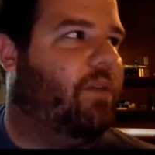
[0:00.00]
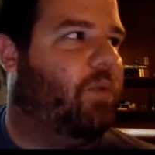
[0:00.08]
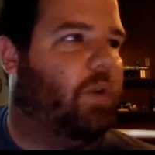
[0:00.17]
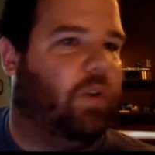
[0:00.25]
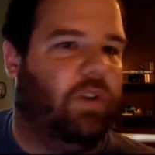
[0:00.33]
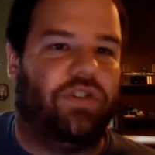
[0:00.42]

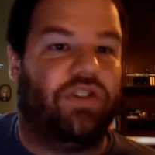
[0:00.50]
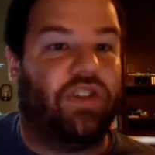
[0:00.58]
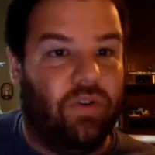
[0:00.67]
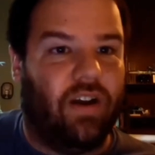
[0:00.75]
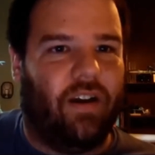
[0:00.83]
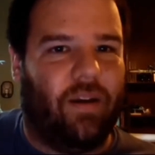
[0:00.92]
we're a little
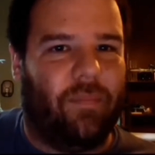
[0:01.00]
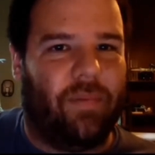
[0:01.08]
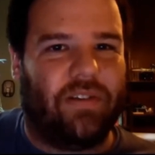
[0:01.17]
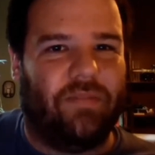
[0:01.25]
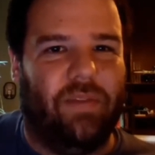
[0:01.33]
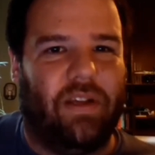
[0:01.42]
skewed in our
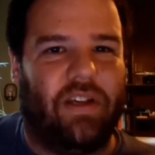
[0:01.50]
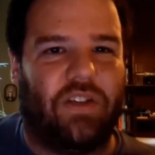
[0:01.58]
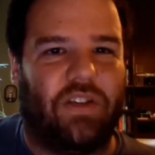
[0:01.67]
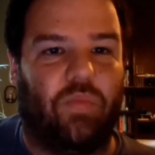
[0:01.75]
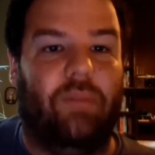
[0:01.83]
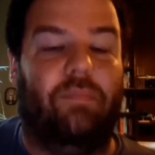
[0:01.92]
numbers
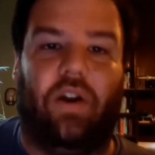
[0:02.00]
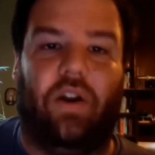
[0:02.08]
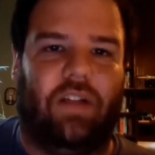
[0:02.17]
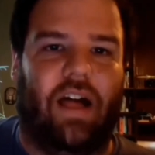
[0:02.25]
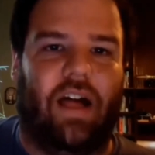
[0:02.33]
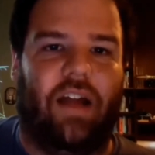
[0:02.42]
because we
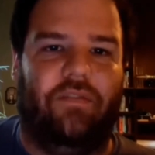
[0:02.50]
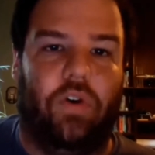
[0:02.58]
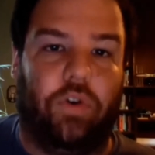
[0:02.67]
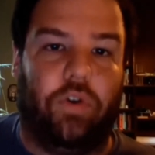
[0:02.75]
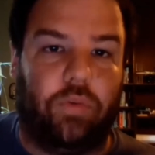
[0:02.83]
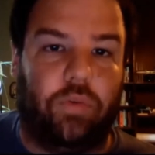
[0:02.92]
bought a
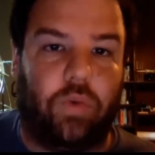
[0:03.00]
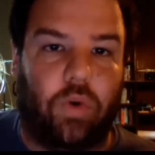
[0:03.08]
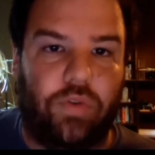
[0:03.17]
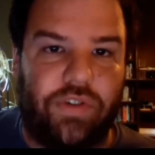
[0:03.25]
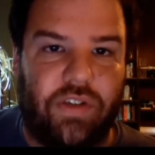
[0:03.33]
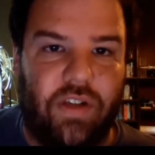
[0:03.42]
lot of voter
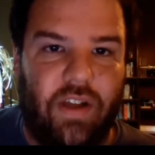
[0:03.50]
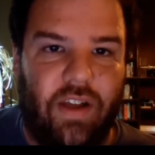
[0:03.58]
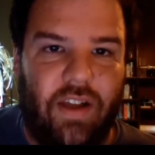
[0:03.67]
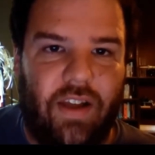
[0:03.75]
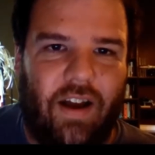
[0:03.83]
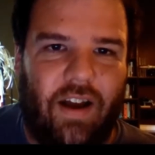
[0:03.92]
rolls.
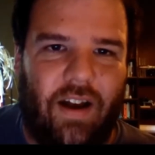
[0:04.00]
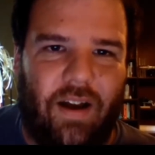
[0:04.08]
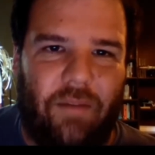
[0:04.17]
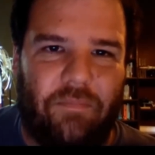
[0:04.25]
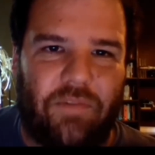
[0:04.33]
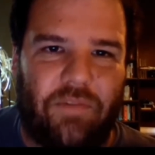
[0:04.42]

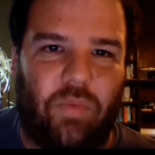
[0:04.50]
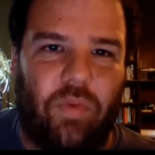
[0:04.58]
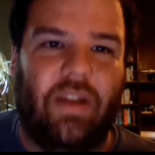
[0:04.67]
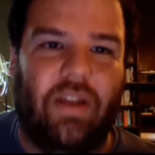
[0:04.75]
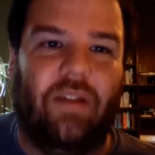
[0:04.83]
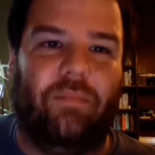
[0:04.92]
So
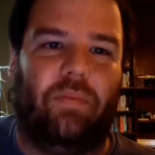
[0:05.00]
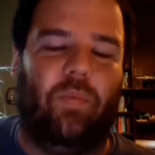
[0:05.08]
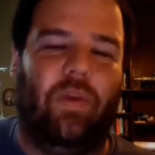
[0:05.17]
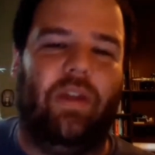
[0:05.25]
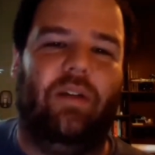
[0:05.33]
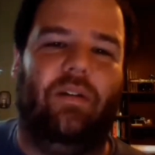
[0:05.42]
we
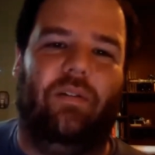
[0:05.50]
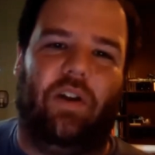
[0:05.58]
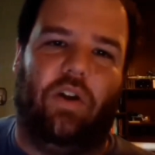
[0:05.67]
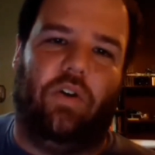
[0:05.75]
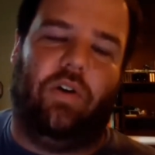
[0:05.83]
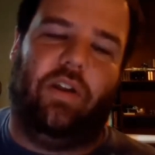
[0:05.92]

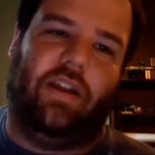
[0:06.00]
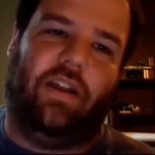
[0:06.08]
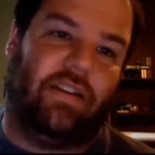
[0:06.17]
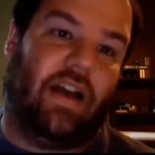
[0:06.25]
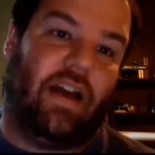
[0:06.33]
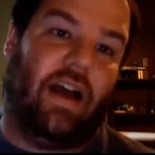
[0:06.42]
you know,
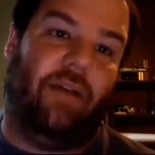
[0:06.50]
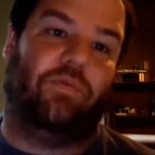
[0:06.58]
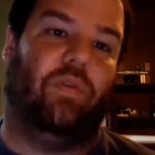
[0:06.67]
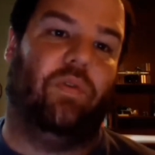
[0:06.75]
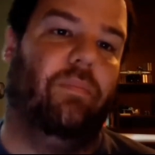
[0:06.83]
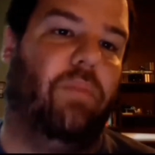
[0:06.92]
at
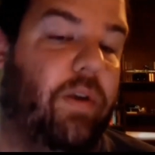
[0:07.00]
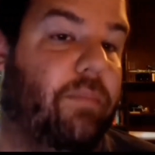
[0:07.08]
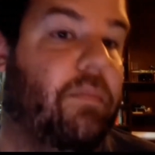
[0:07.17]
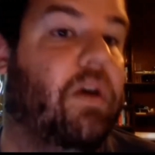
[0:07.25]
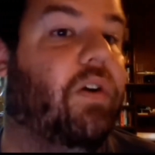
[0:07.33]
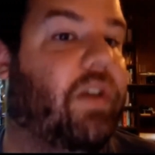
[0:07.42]
times we're
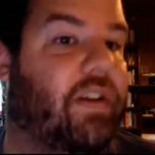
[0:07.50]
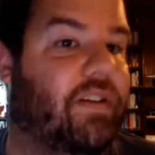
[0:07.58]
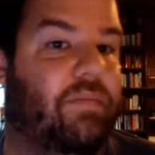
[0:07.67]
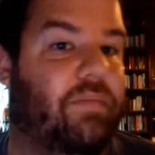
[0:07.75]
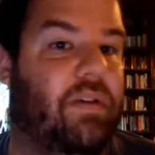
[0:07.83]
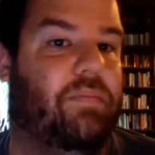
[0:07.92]
importing
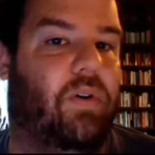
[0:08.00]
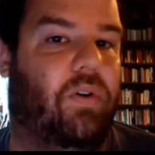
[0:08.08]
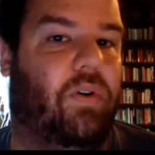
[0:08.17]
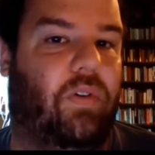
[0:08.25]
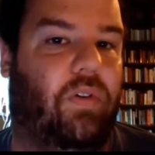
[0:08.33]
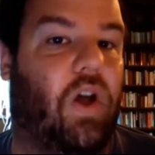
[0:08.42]
millions of
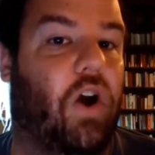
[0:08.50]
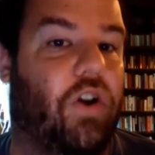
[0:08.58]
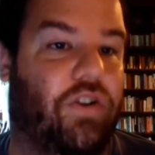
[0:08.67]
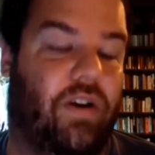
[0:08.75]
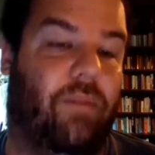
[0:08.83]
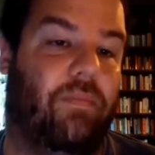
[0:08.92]
people,
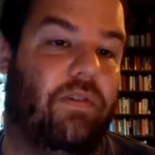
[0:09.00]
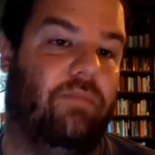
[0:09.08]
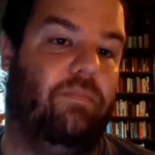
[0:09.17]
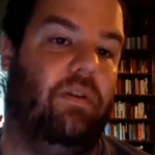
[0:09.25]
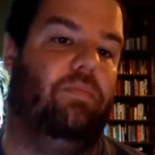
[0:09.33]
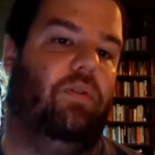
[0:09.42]
large numbers
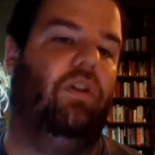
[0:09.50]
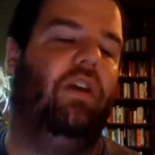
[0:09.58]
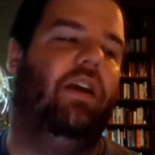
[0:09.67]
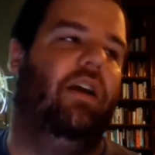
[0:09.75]
of people.